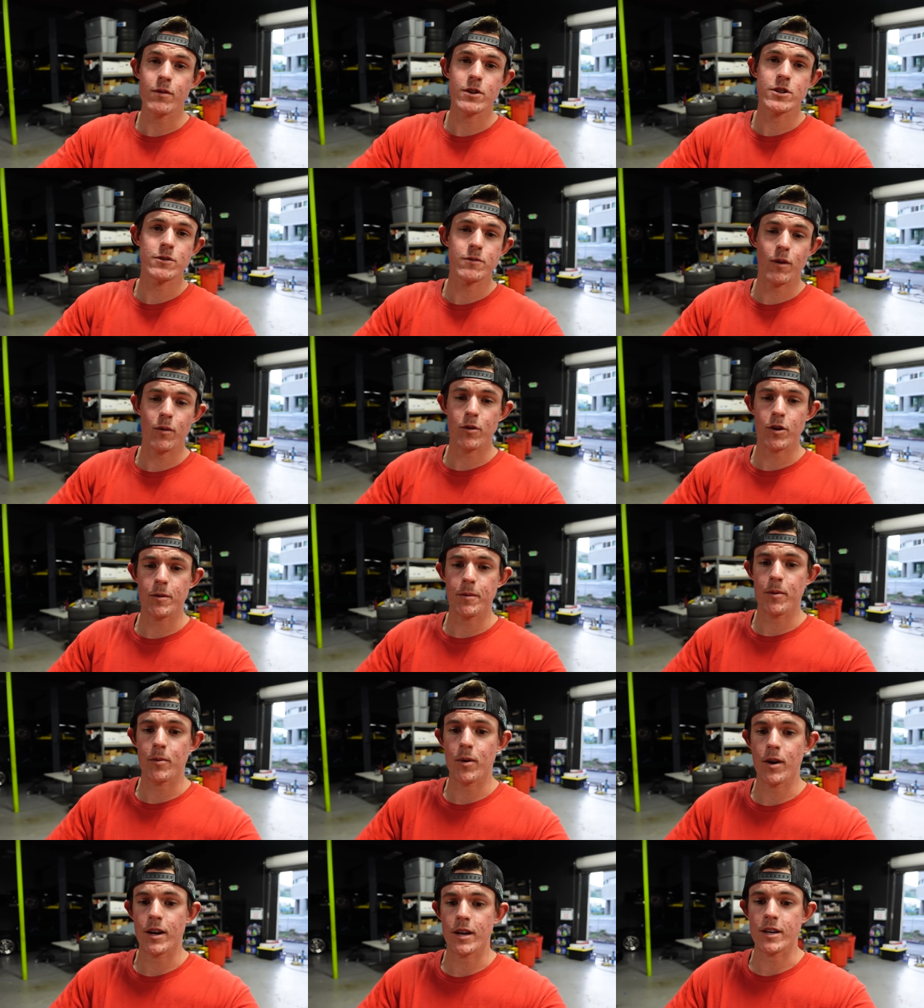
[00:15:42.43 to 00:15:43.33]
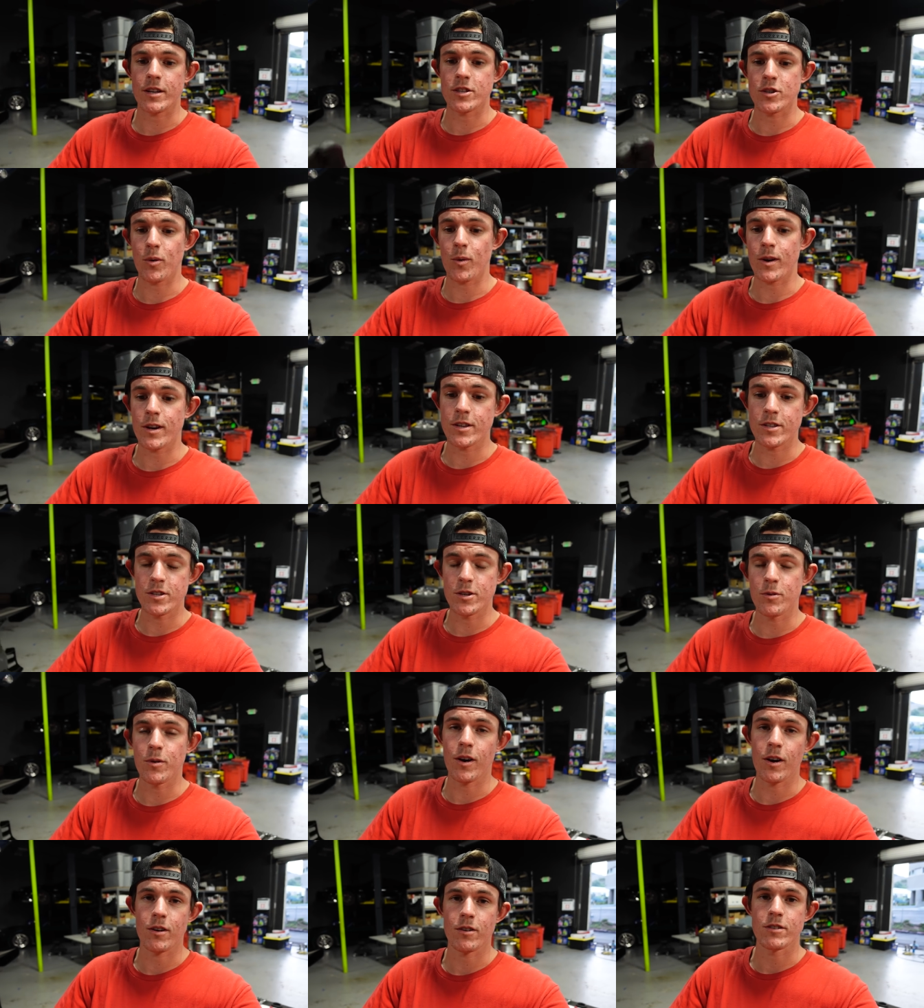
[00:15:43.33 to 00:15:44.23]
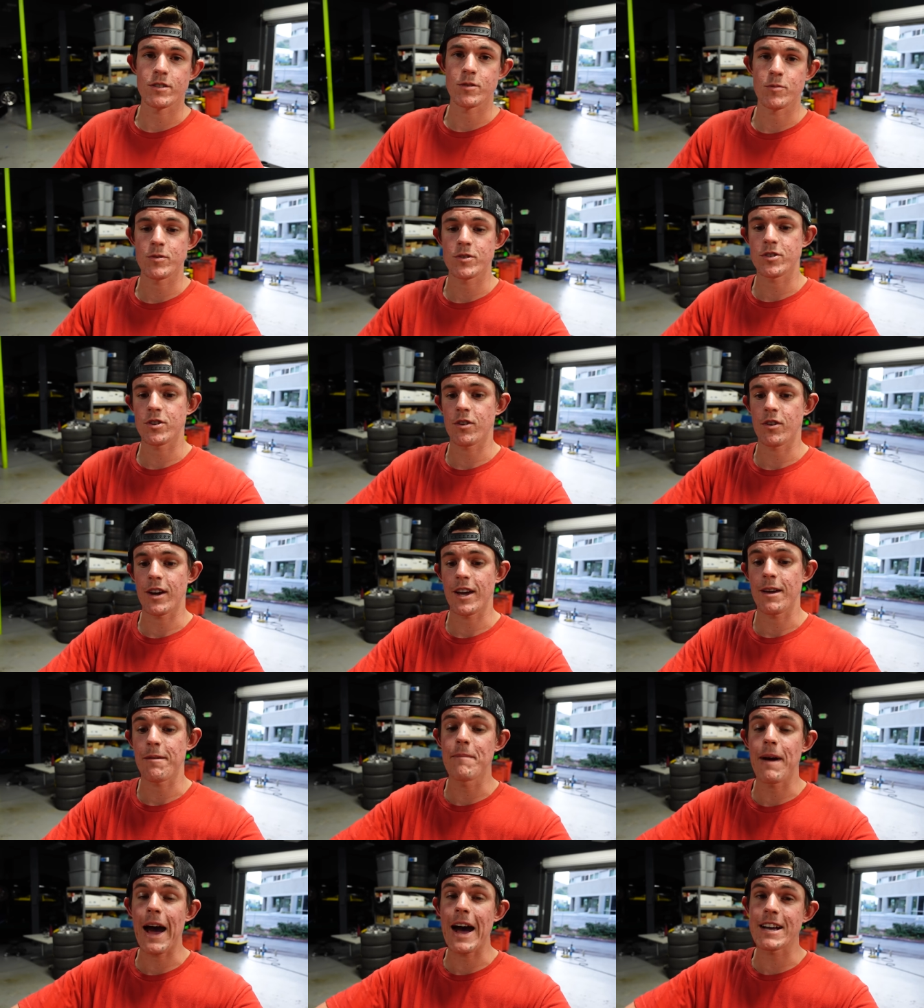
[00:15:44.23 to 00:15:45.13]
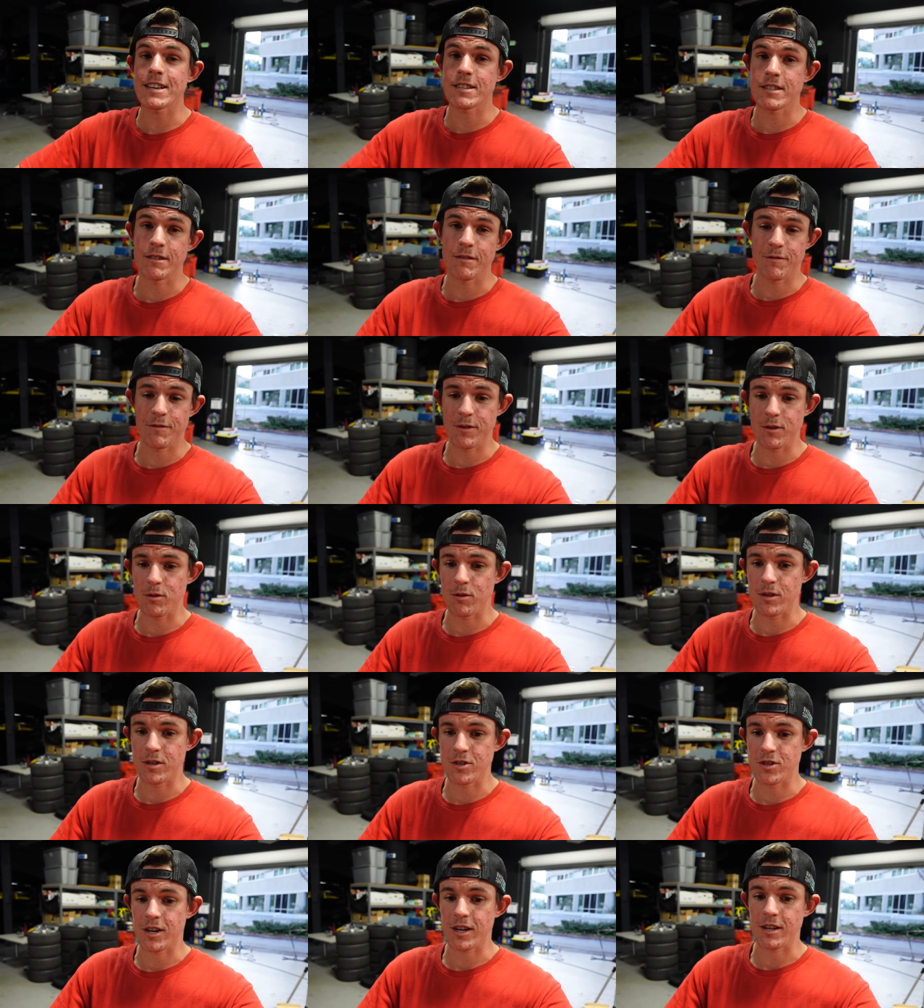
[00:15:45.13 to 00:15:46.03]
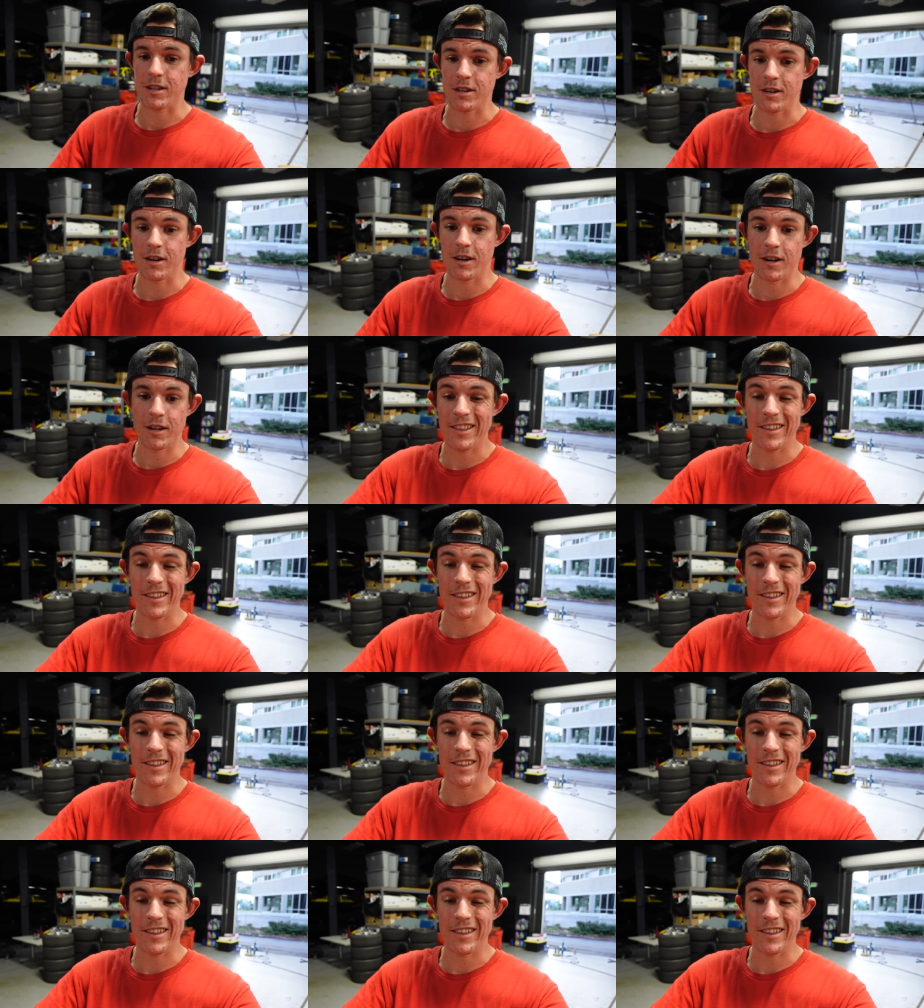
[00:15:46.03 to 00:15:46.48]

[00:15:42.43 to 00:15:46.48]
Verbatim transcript: First of all, we're gonna be running 2200s, which are a massive fuel injector.